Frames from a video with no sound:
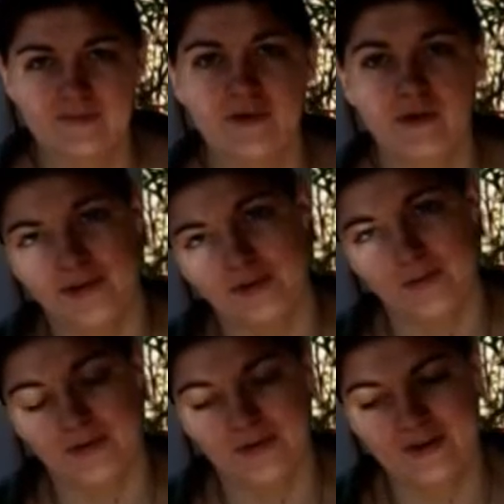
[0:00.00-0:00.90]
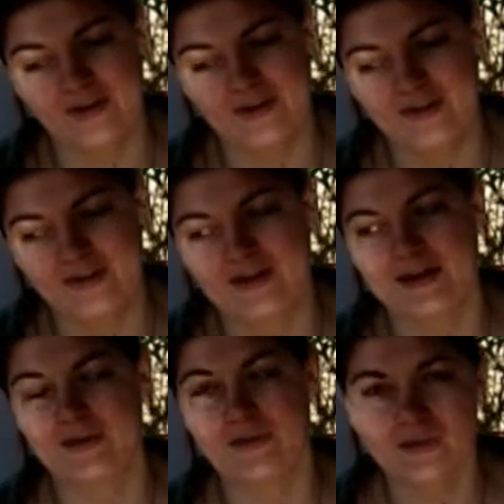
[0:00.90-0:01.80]
for this book
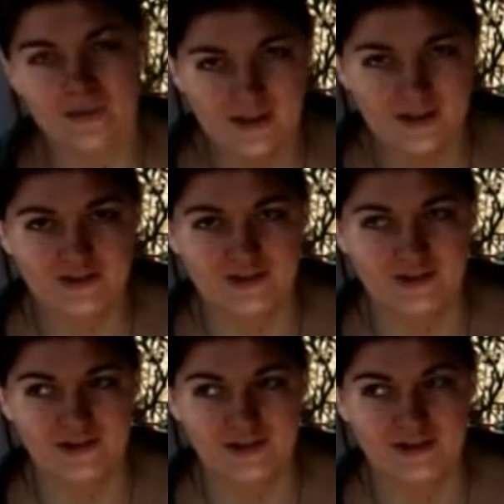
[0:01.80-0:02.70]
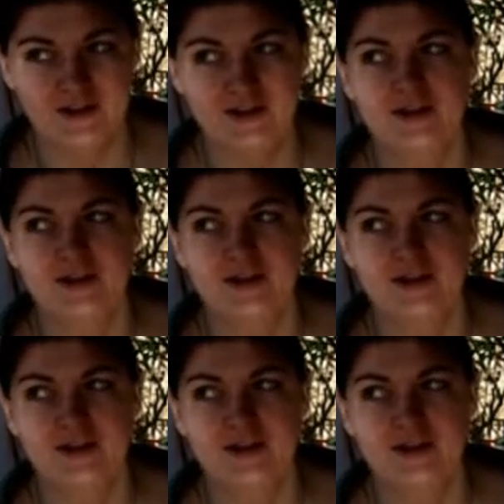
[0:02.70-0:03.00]
that I really enjoyed,